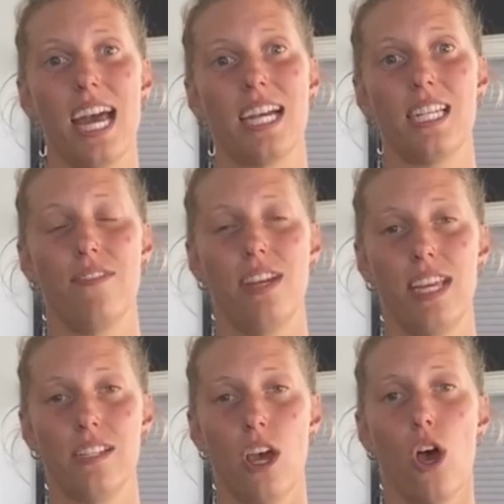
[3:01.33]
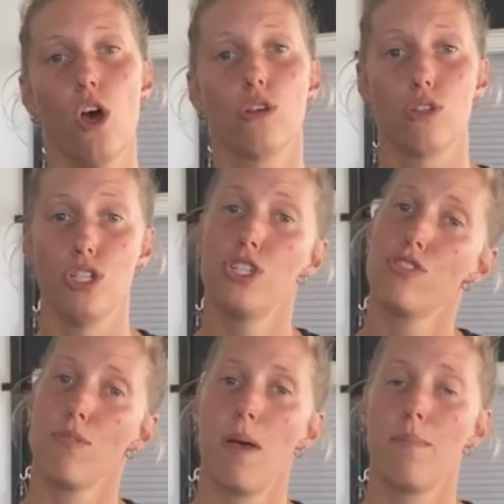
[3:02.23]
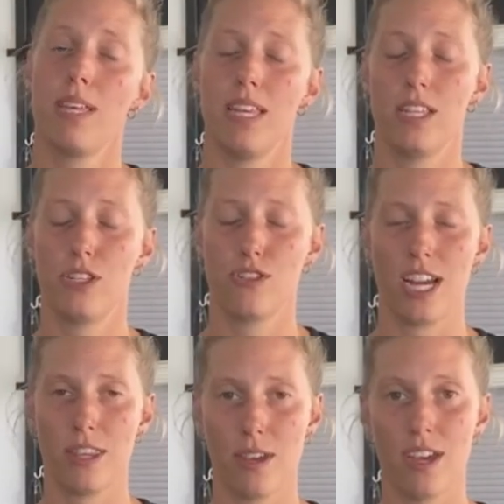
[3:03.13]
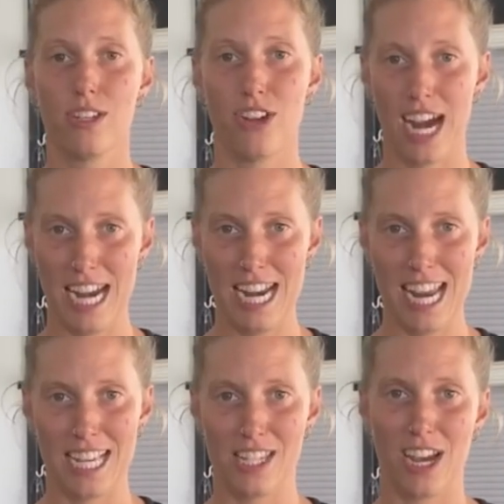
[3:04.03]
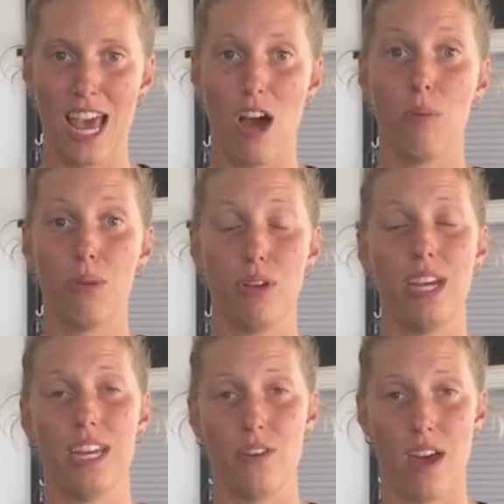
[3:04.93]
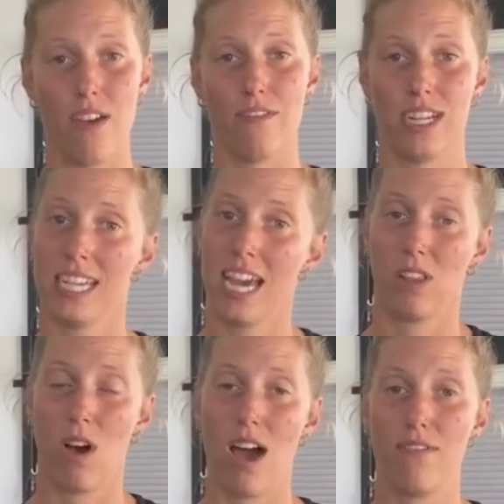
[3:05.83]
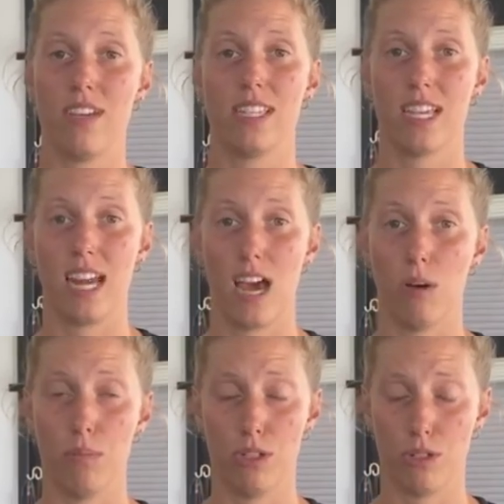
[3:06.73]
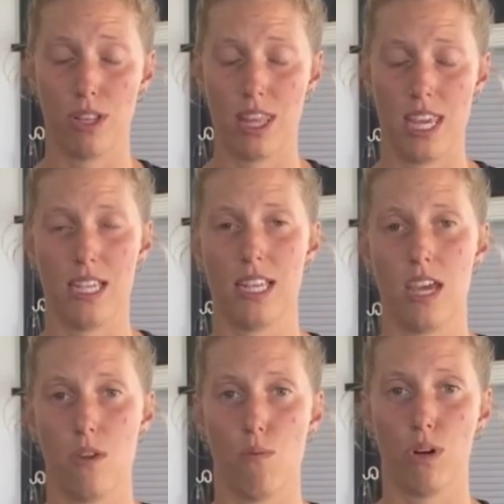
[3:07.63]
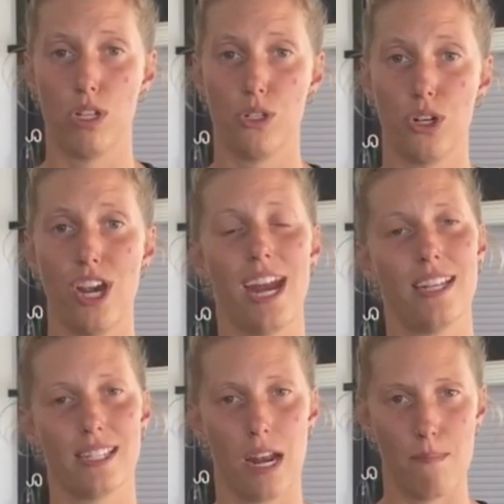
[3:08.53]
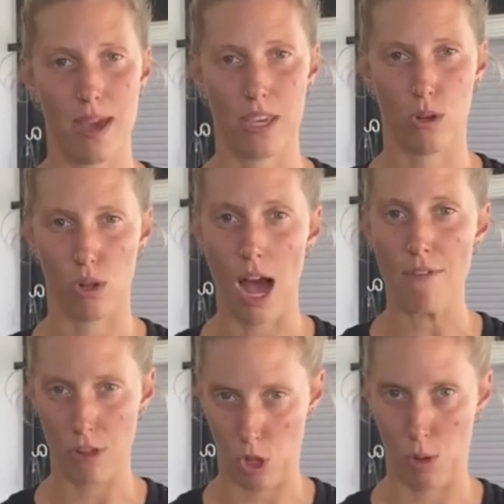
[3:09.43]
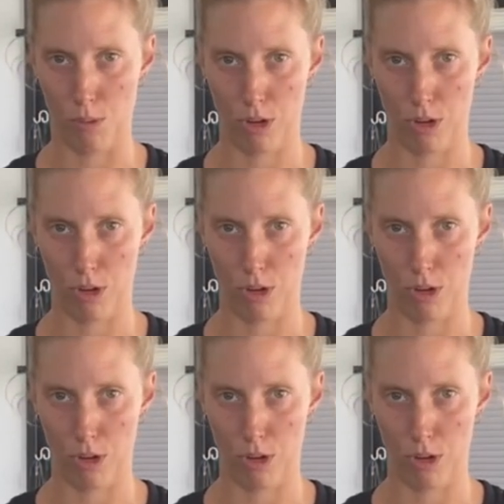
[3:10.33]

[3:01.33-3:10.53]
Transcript: activities. So just remember that the strength training is going to help you in your everyday life. It's going to help you do the things that you want to do, and it's going to make your life a lot more